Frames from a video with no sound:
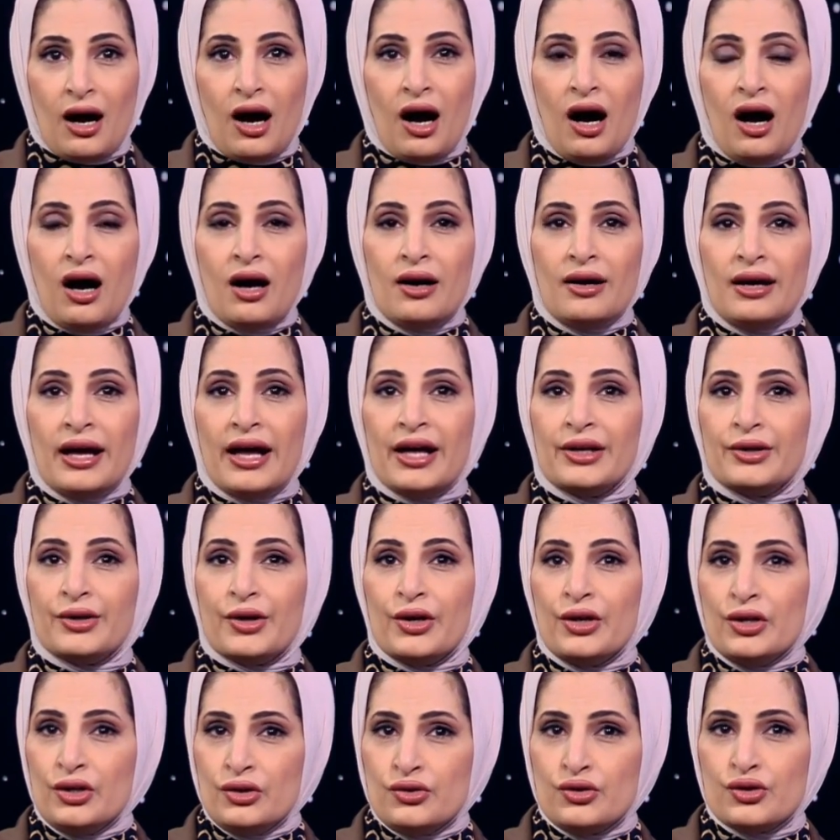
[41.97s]
are an
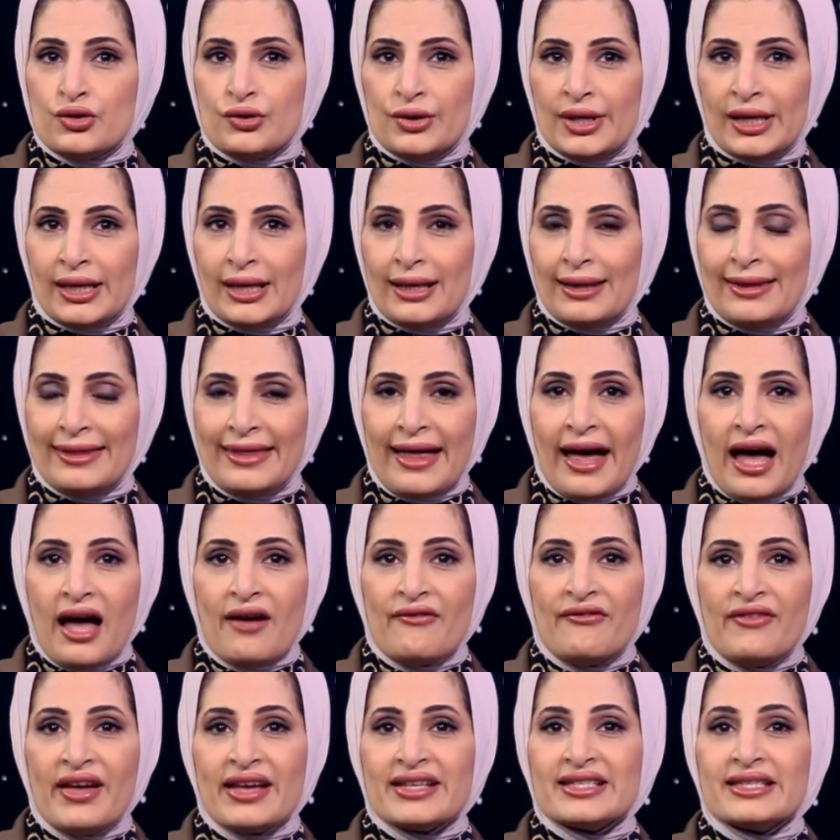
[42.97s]
injury that
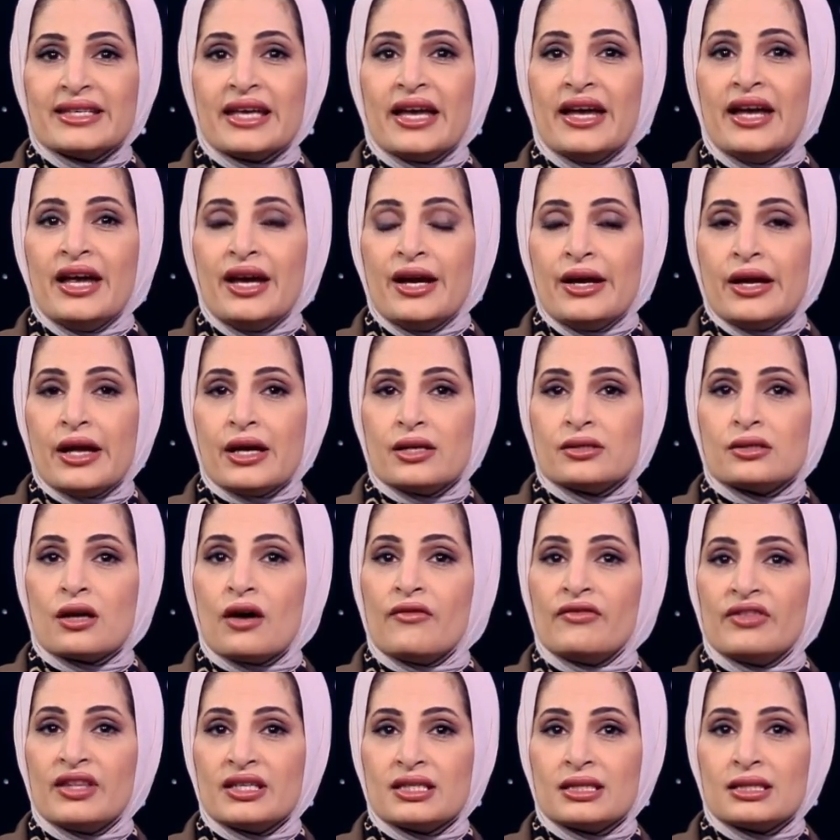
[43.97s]
affects areas
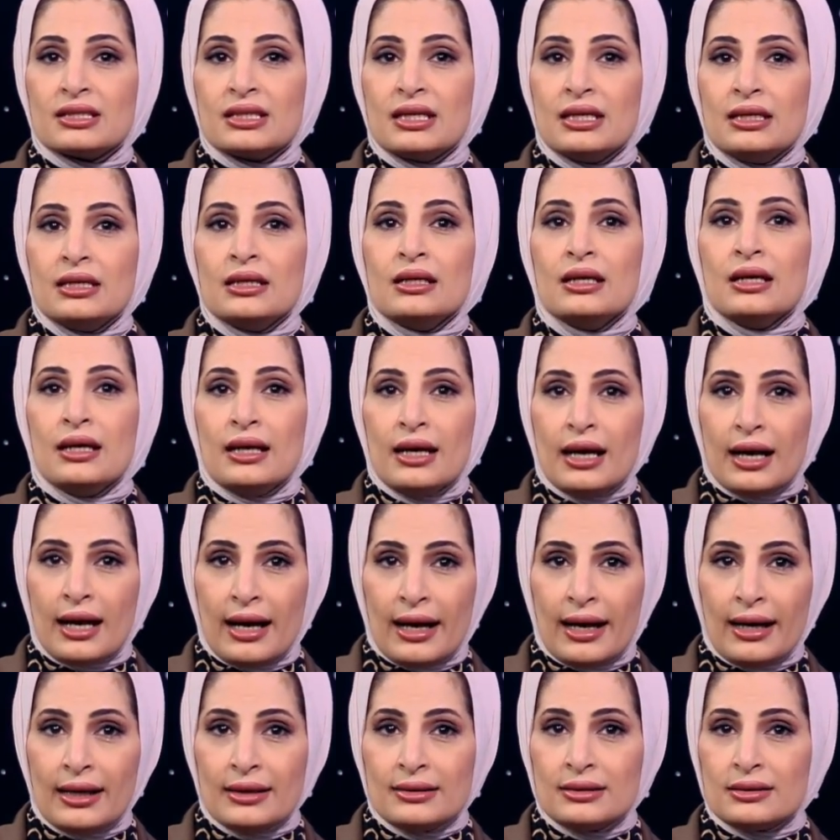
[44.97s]
of the skin
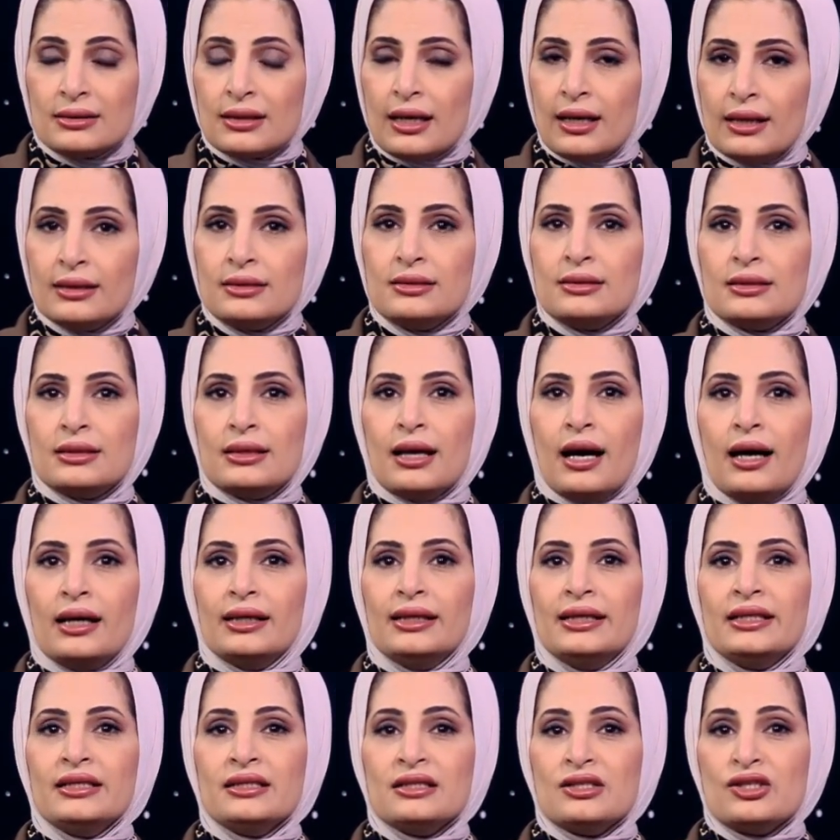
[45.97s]
and
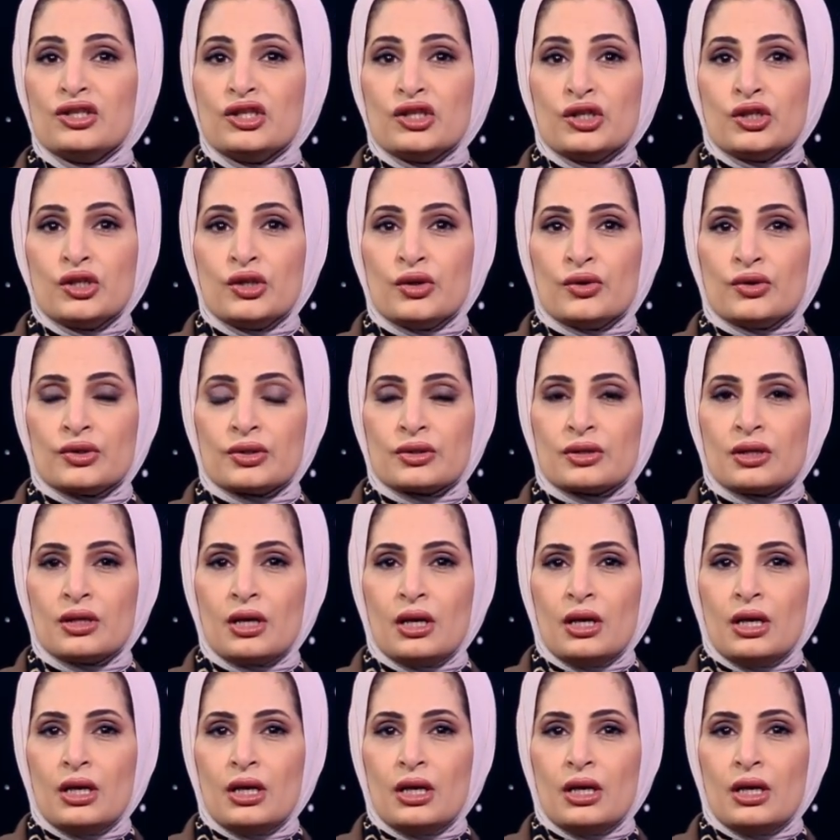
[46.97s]
underlying tissues.